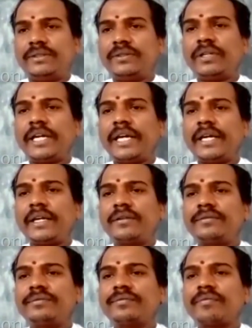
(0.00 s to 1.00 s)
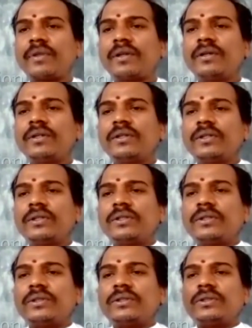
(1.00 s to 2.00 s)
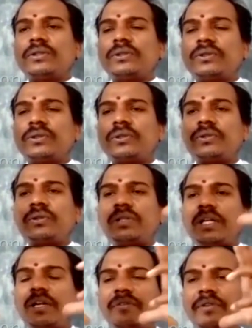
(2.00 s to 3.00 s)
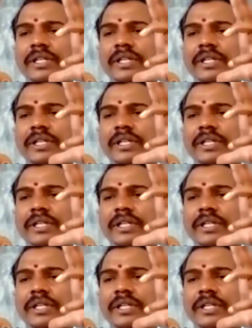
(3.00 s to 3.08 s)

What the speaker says: Okay. So every